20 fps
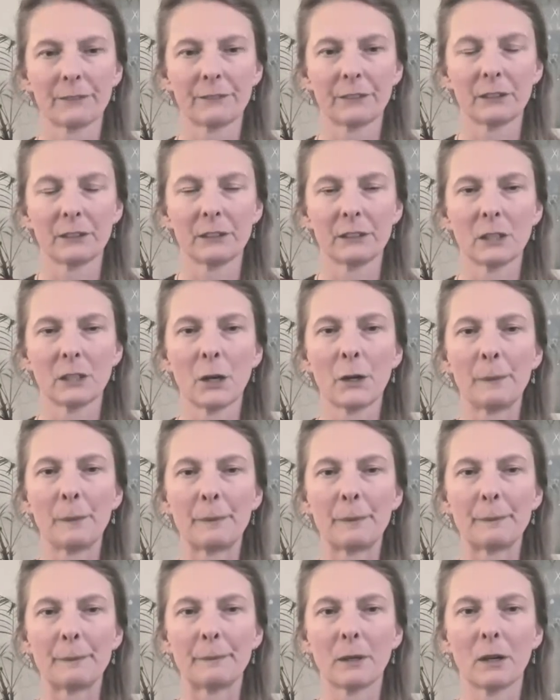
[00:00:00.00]
the front
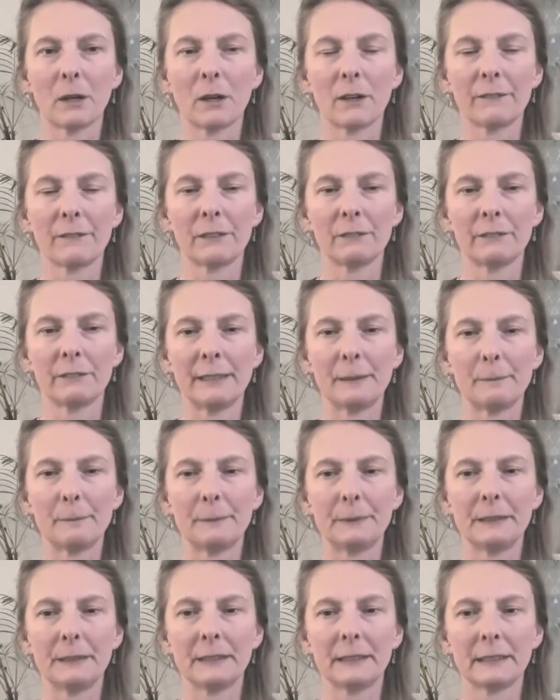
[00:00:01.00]
open part of the
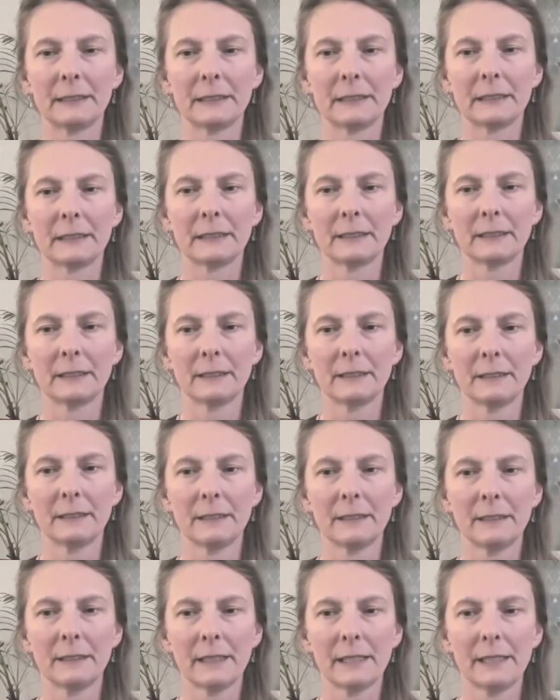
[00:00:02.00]
ribs.
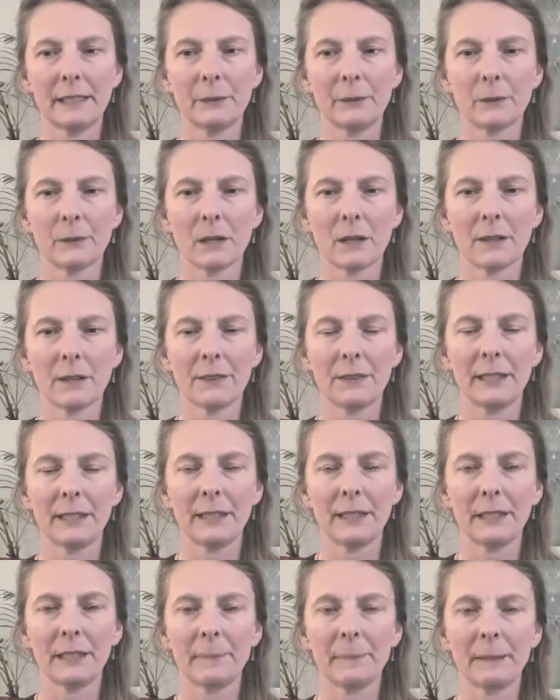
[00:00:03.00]
There you are,
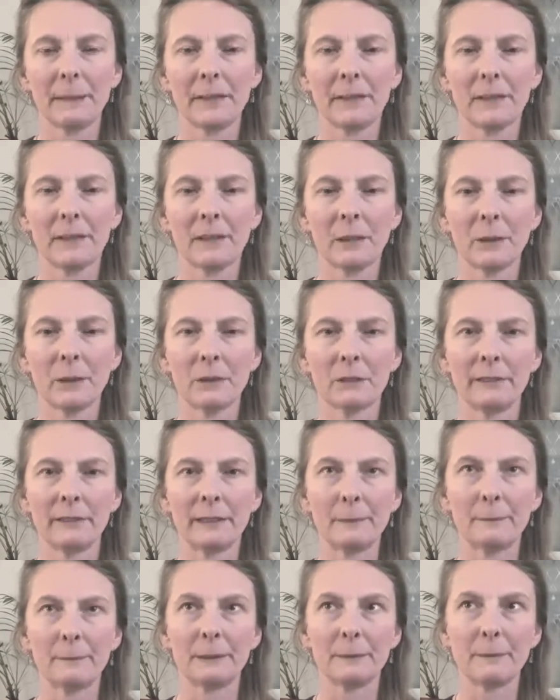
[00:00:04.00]
thinking about the lower
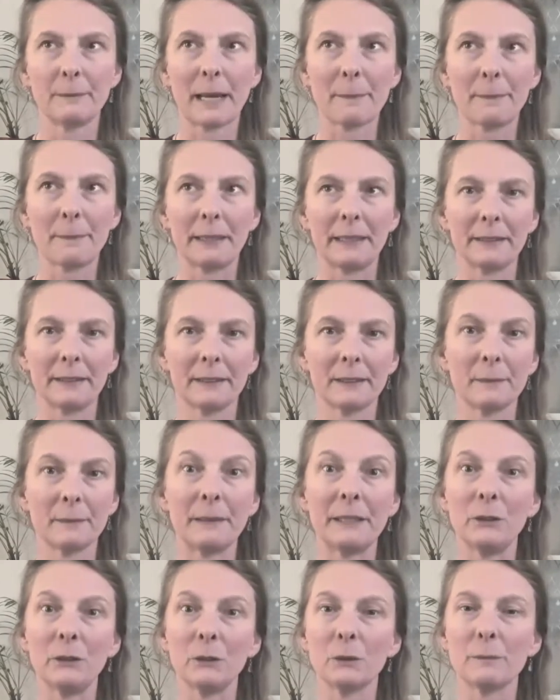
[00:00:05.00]
ribs, mapping
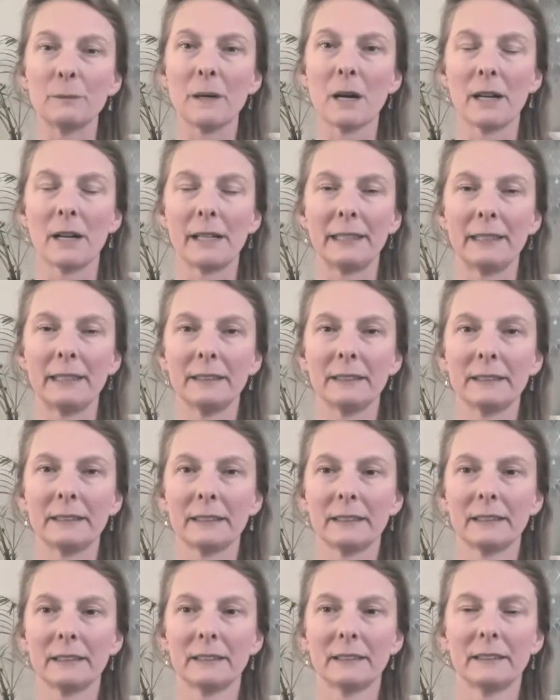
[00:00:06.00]
them in your mind.
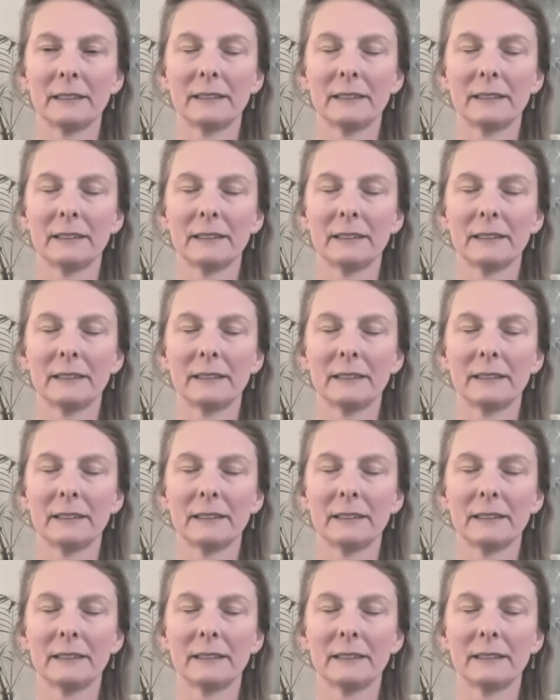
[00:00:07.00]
